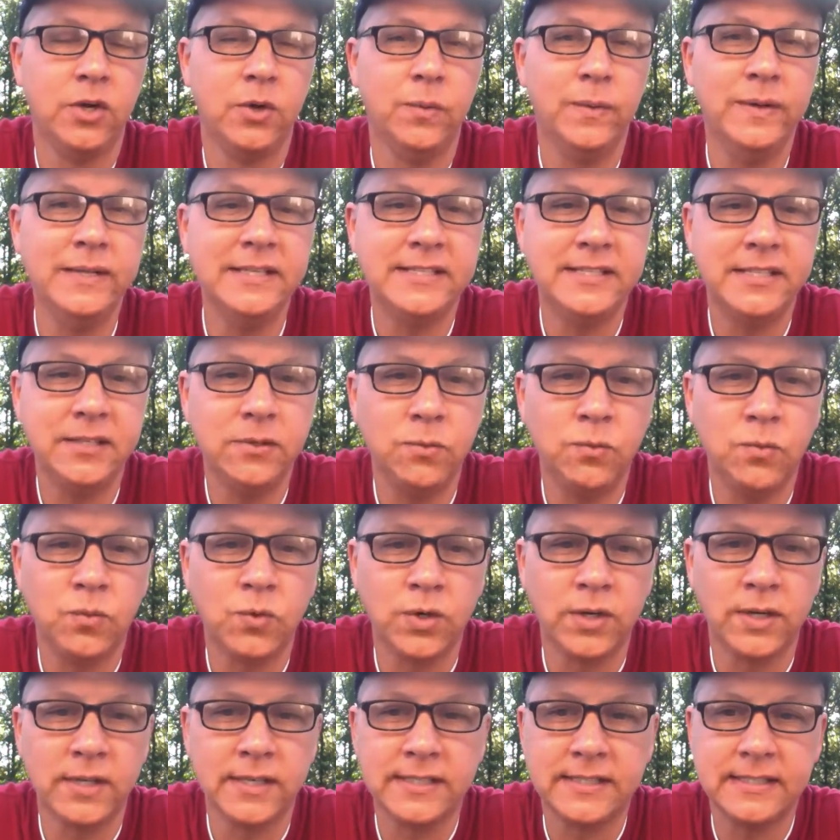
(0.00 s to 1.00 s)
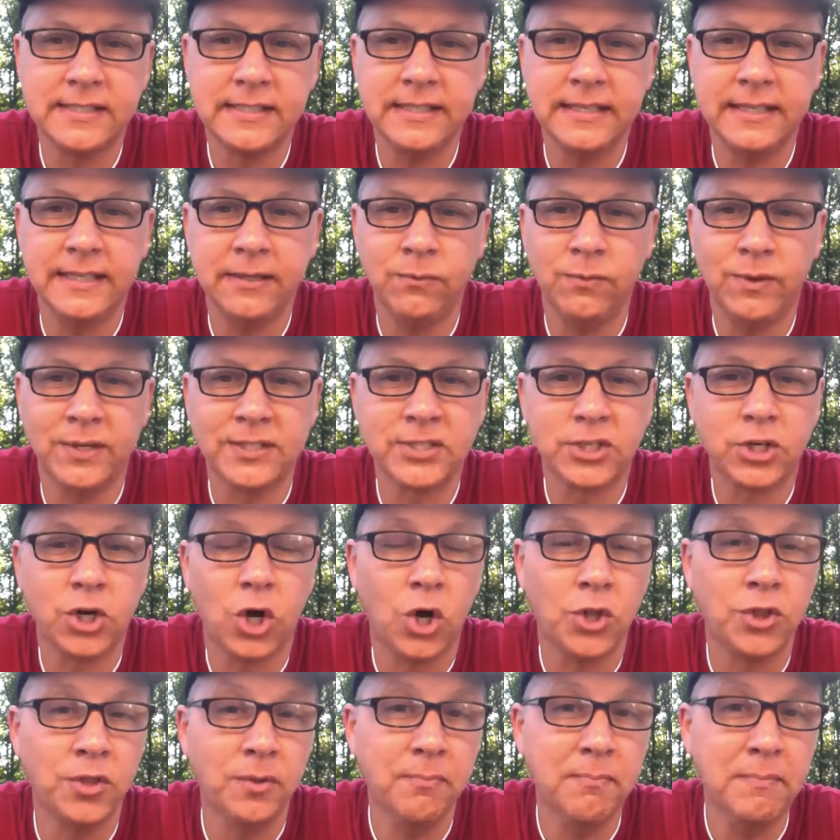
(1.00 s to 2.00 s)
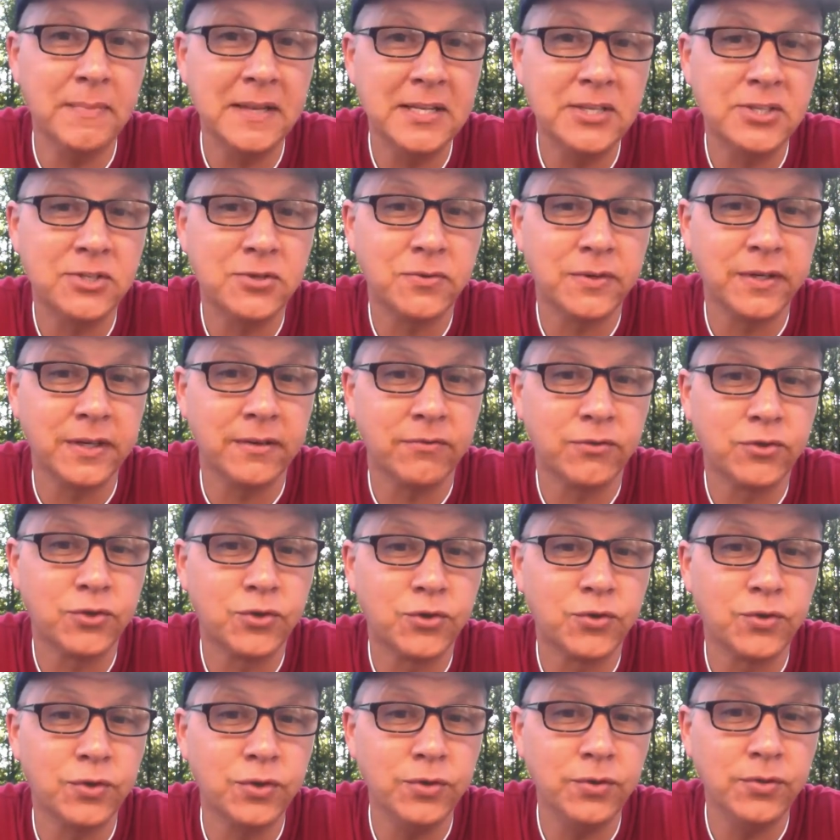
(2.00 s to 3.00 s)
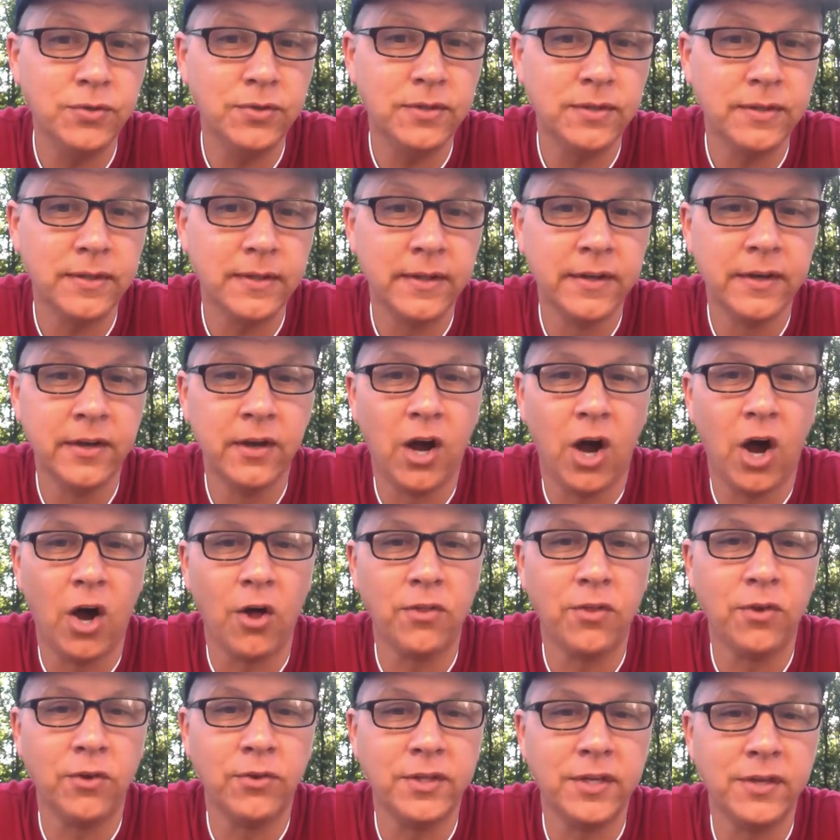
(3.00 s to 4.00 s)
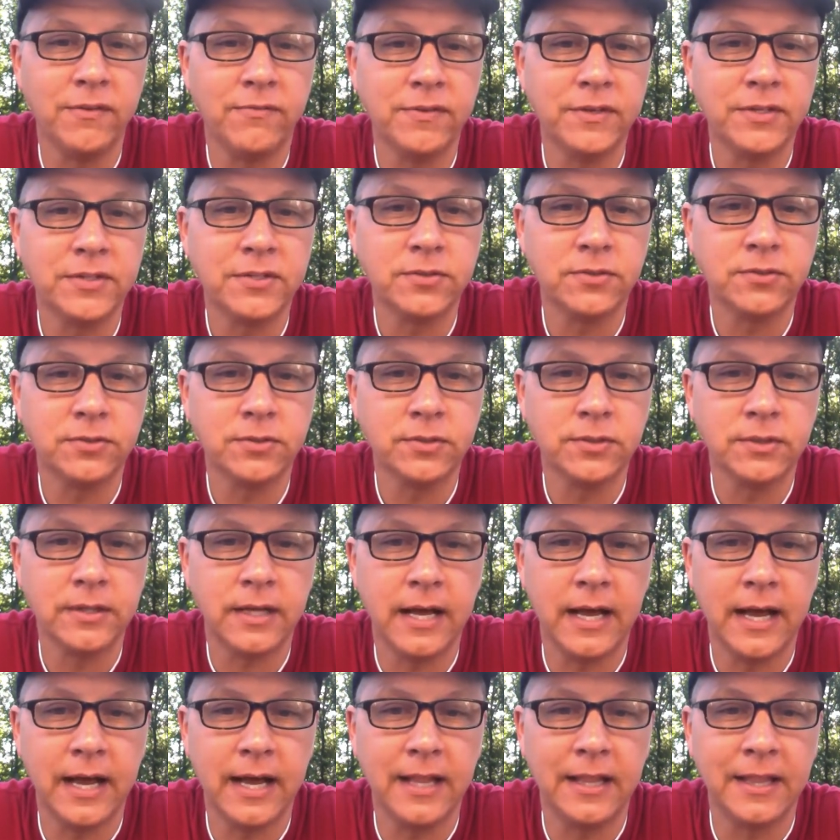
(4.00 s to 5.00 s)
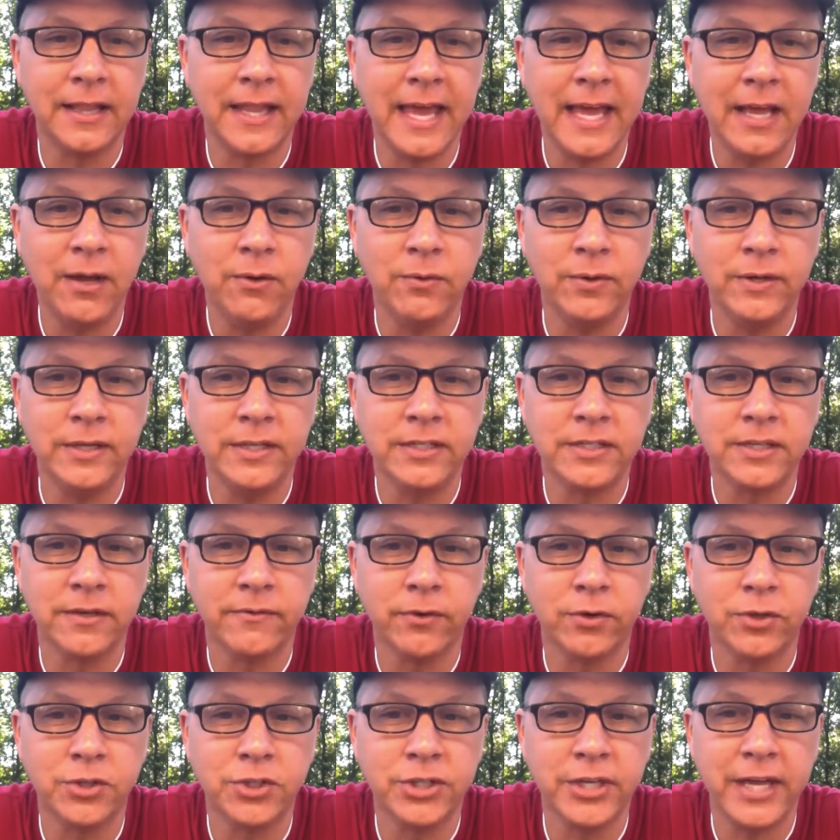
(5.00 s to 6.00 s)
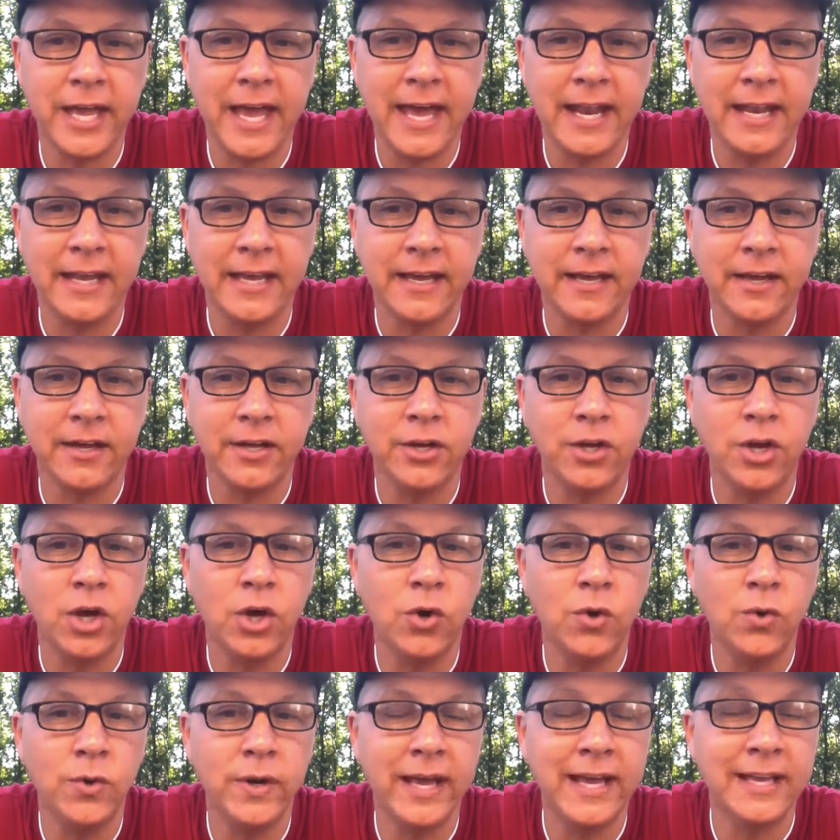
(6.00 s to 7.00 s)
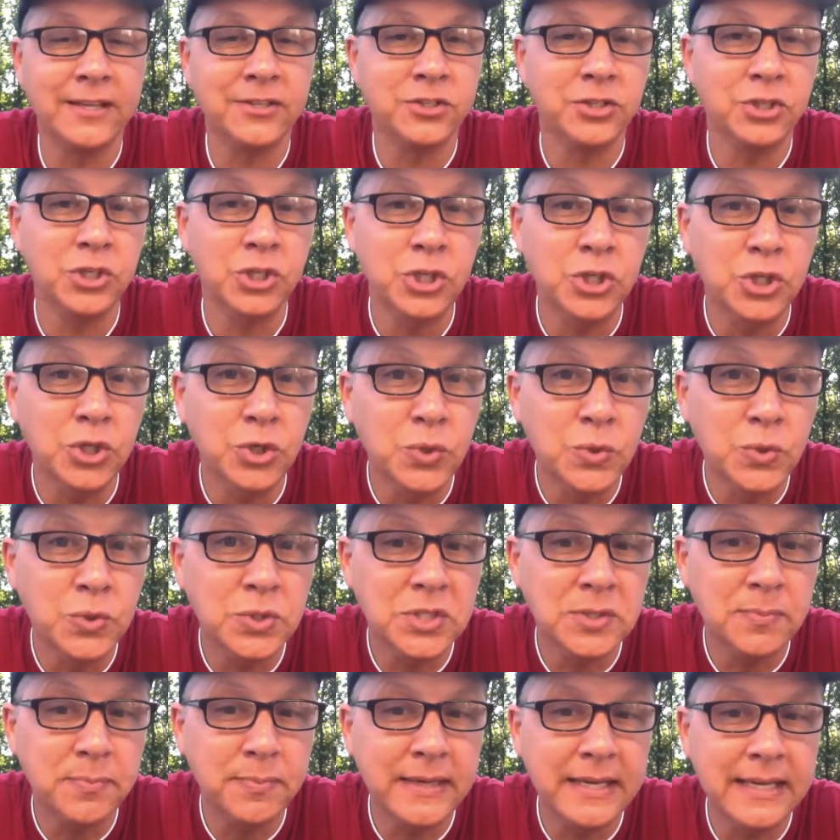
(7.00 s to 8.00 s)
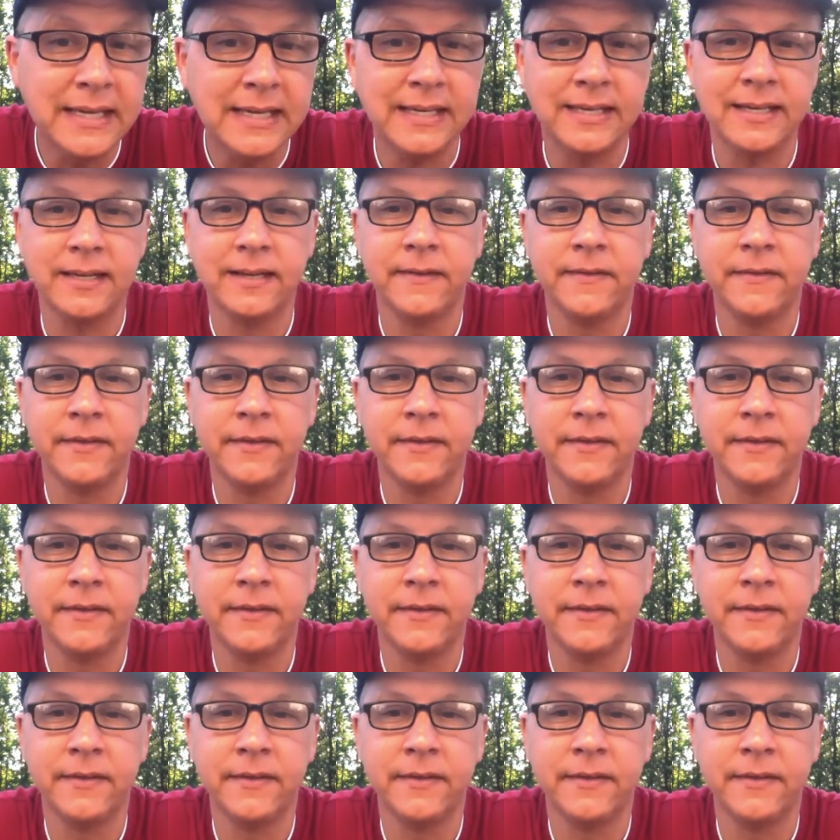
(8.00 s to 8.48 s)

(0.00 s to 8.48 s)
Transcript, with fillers: Winston works in what's called the Ministry of Truth, although the official uh, language of Oceania, known as Newspeak,